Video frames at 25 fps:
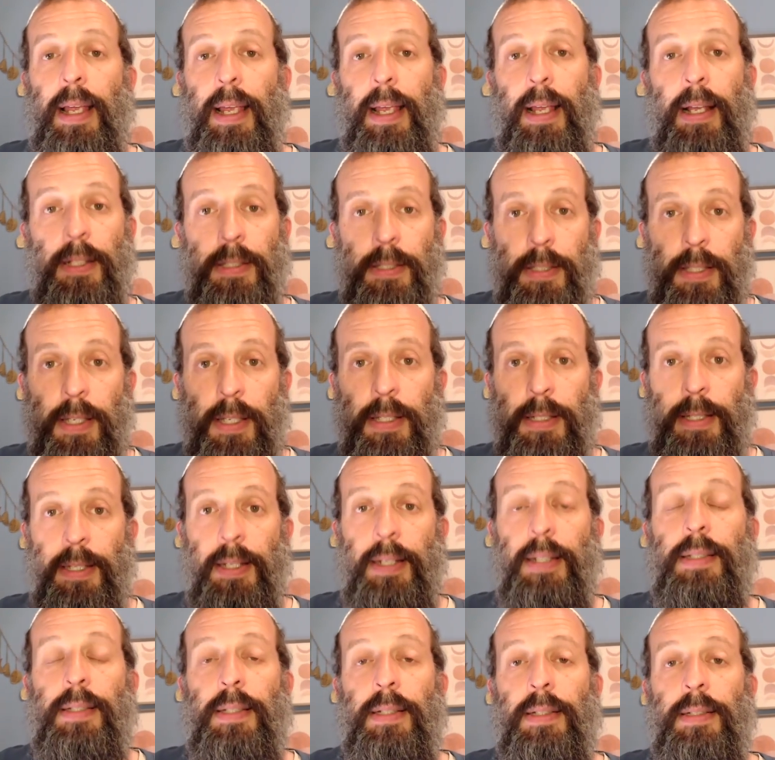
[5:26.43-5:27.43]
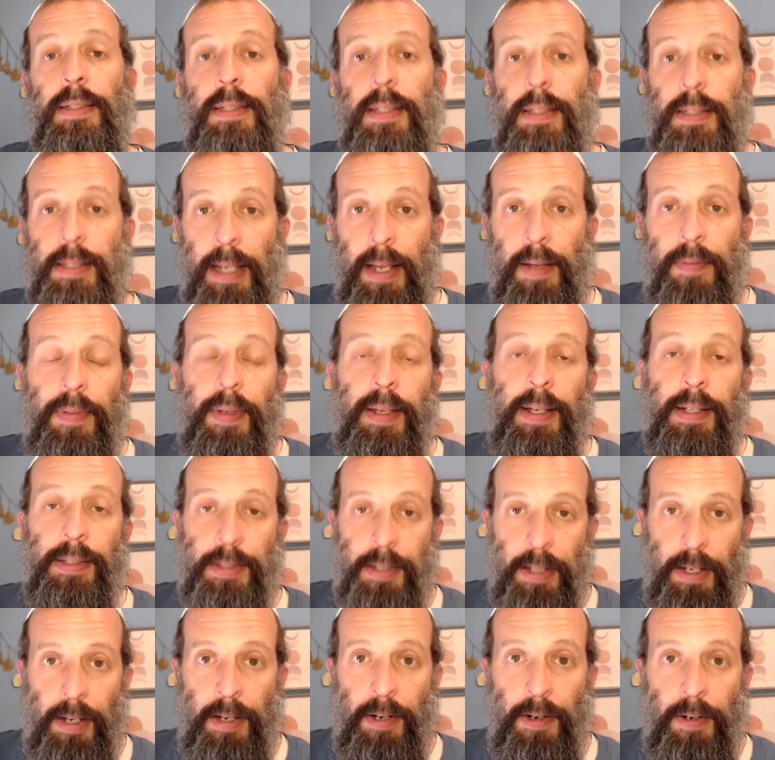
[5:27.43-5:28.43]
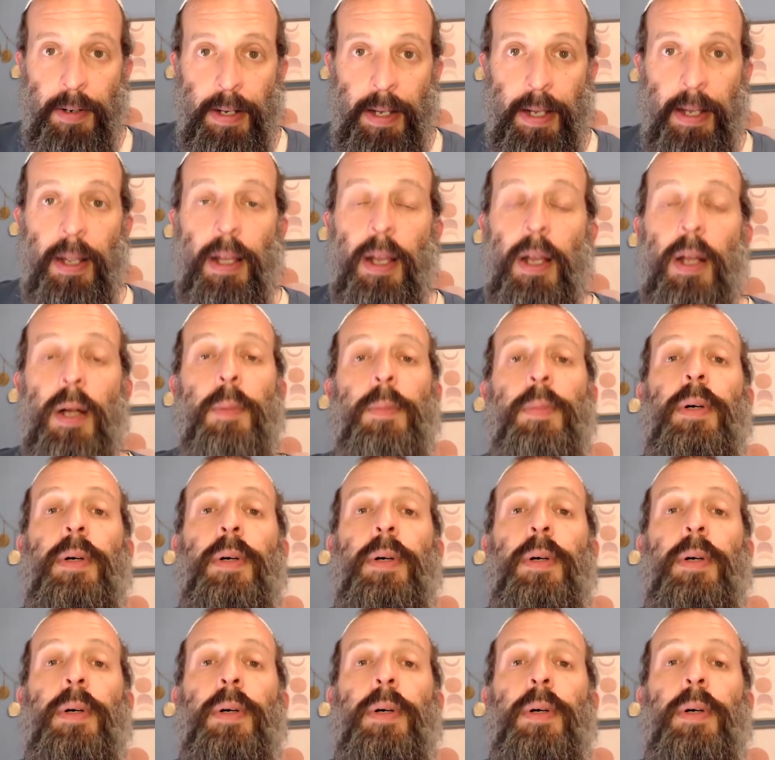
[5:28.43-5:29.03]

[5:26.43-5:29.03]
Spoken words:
its citizens' safety and security,